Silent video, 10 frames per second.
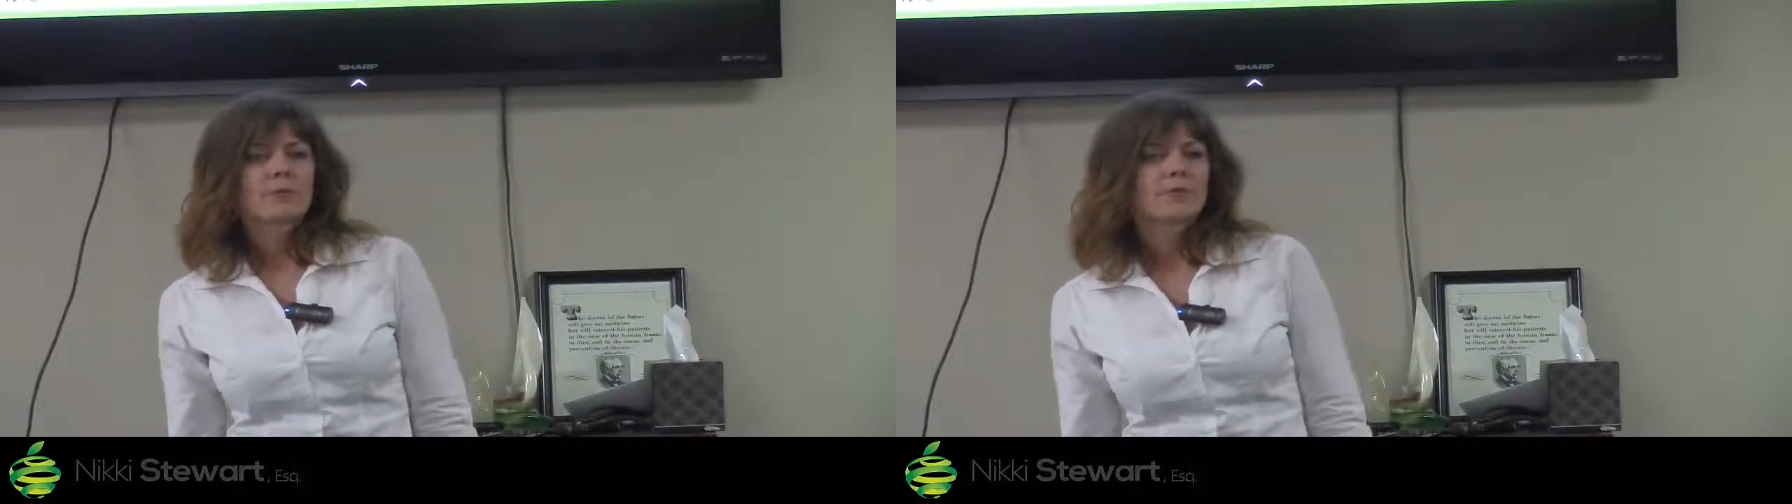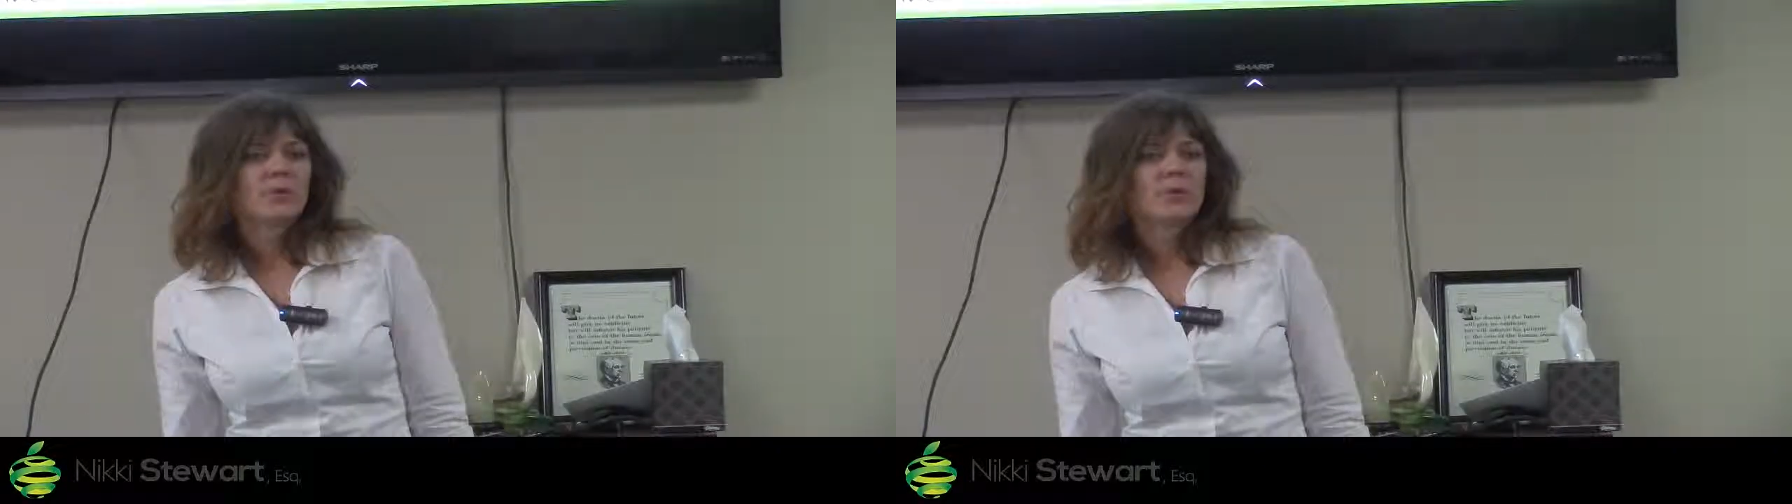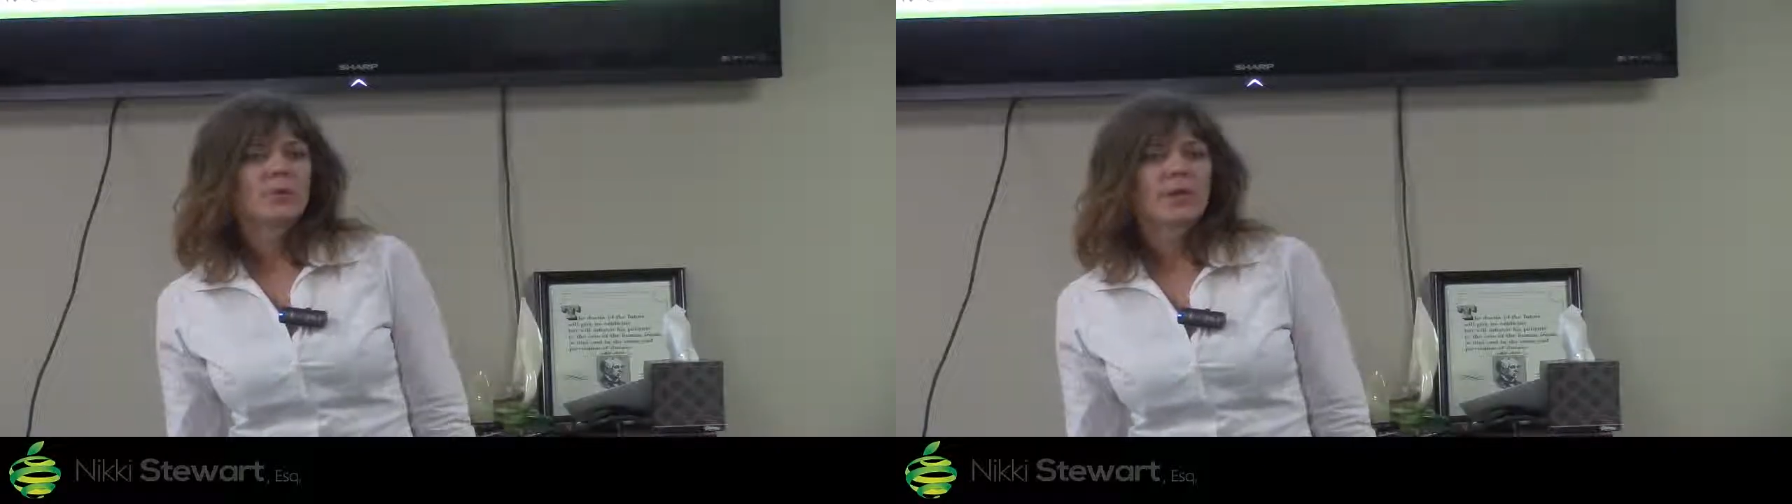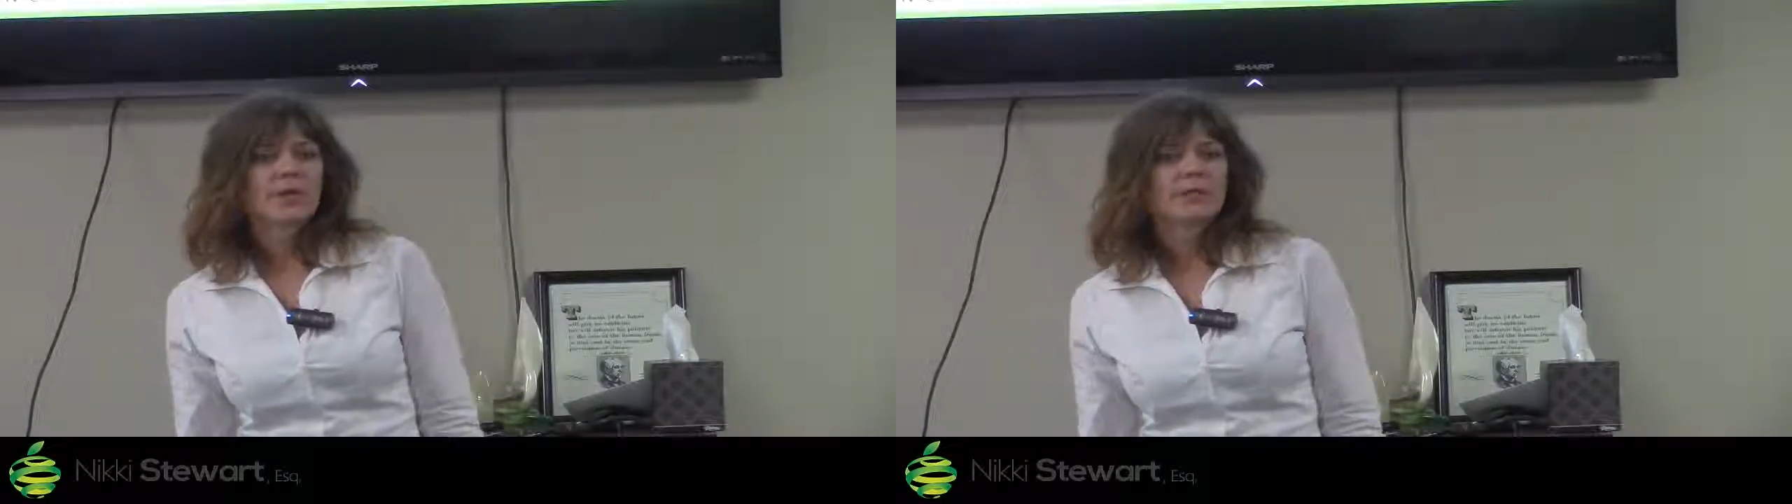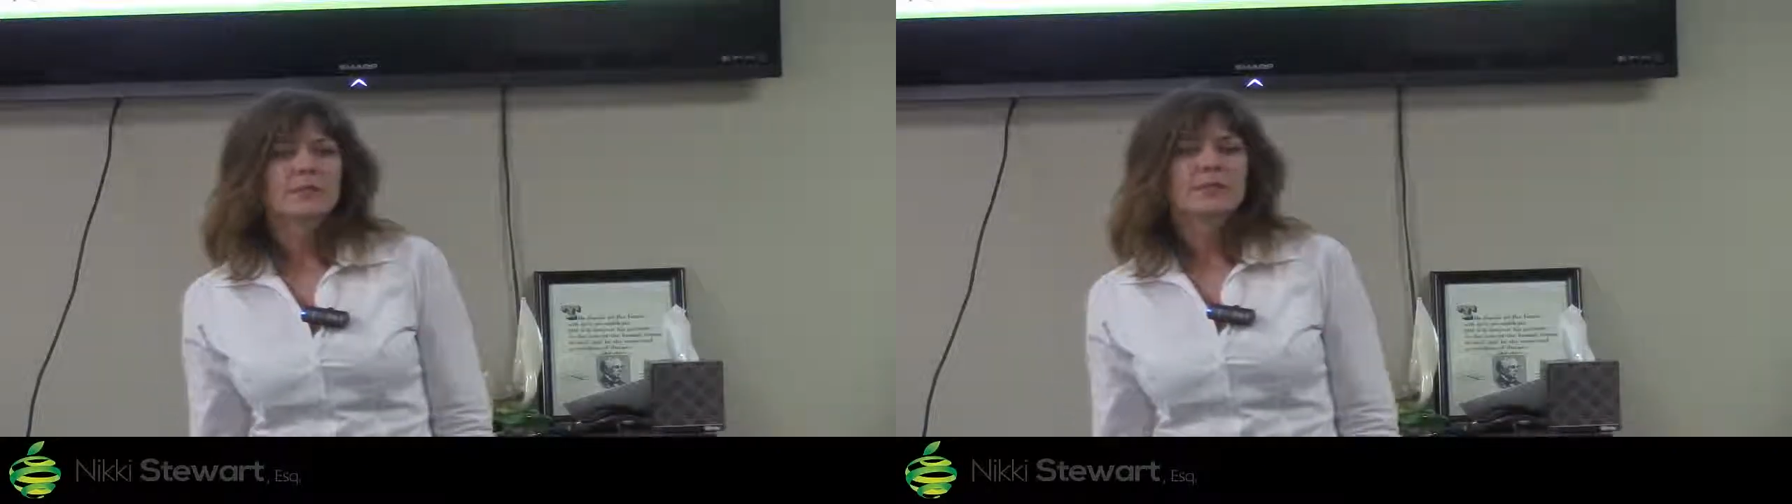food
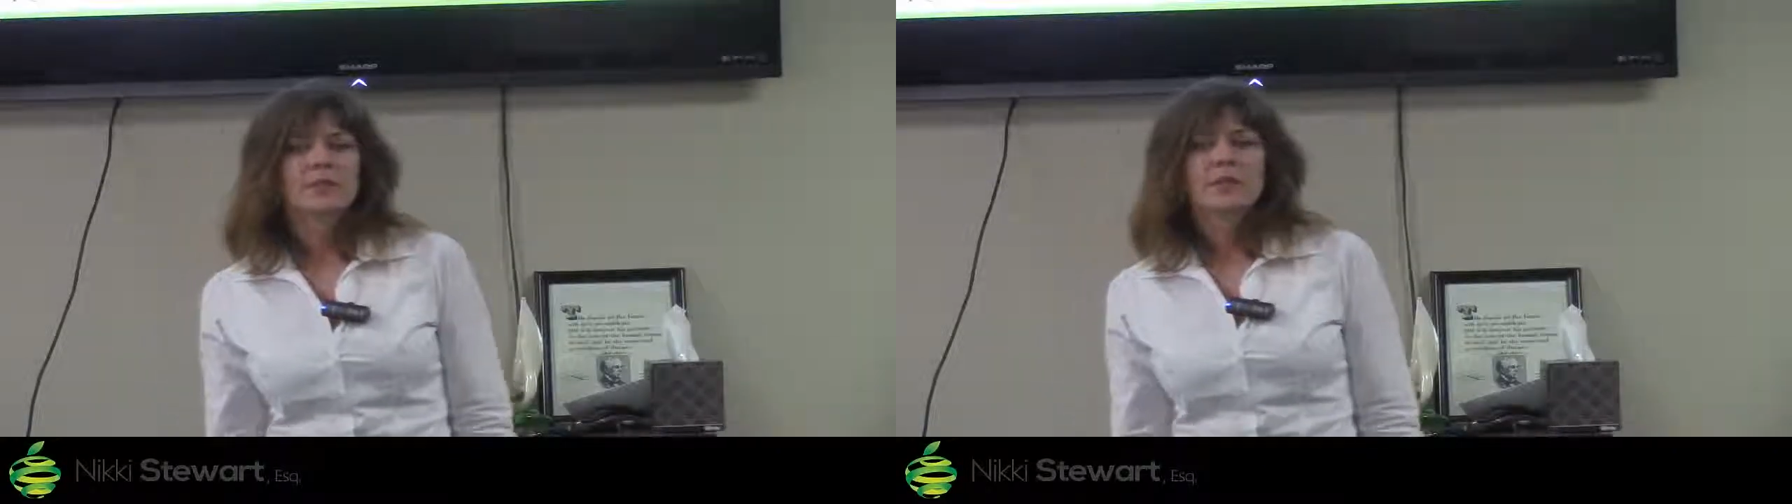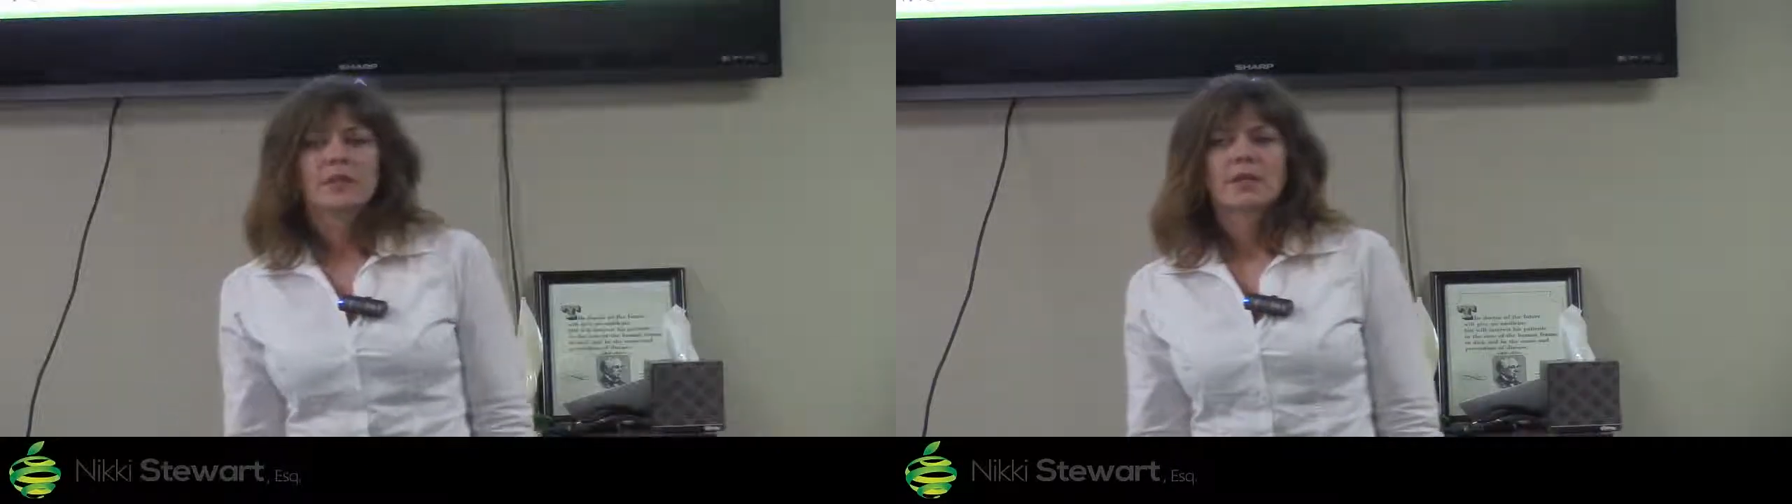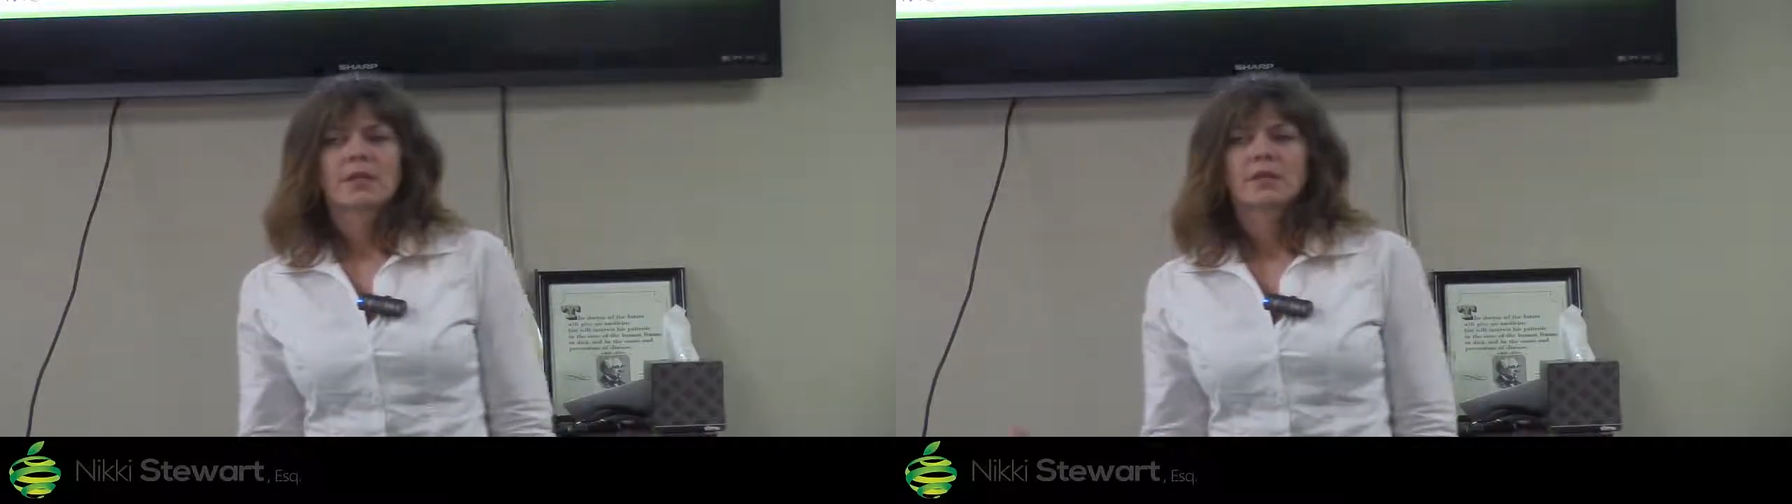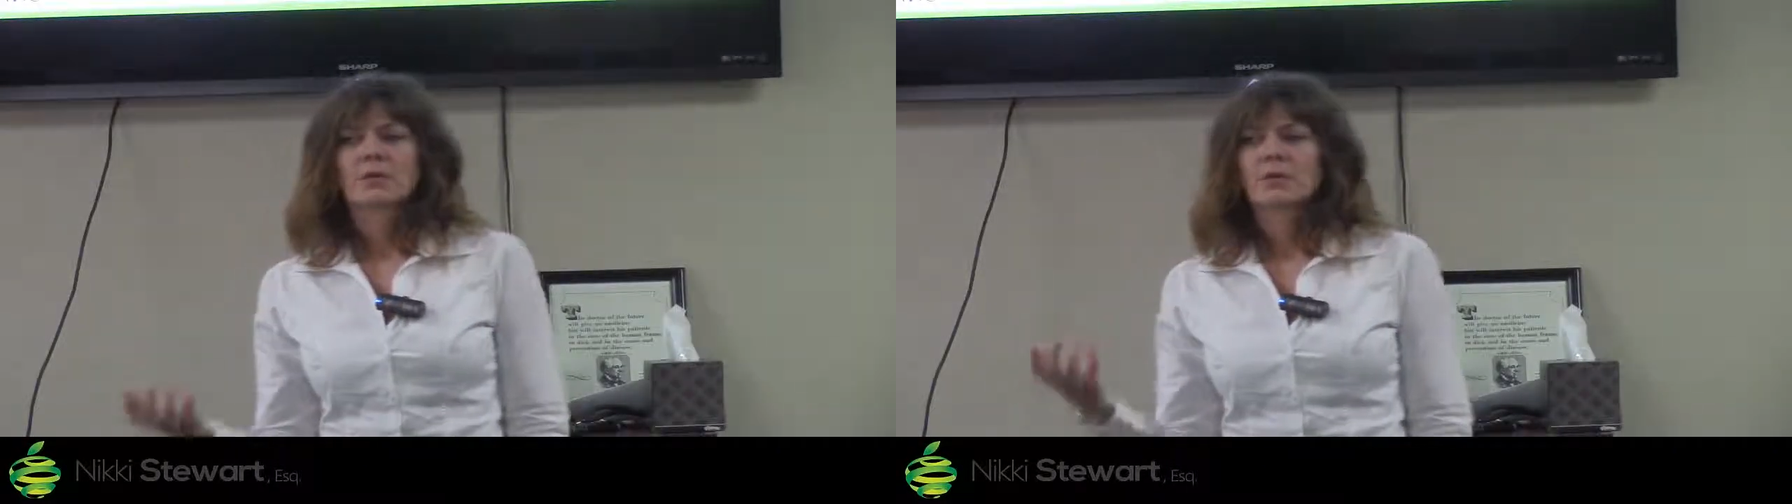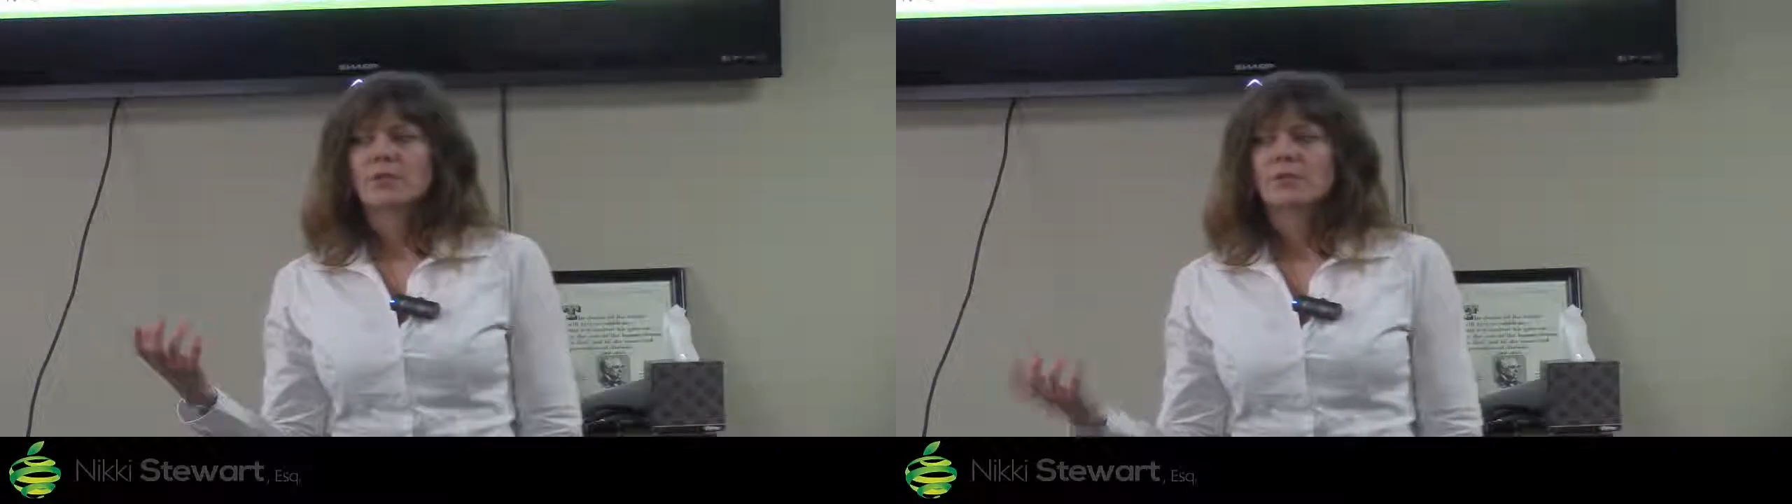product. You
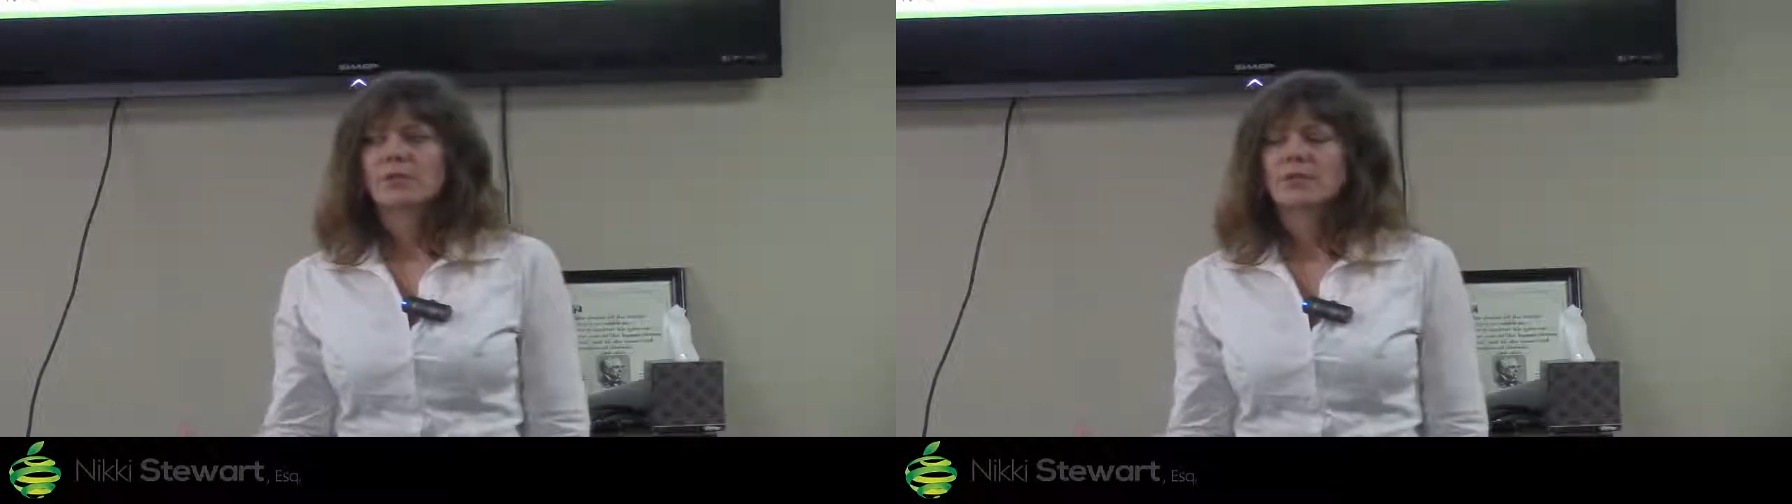know,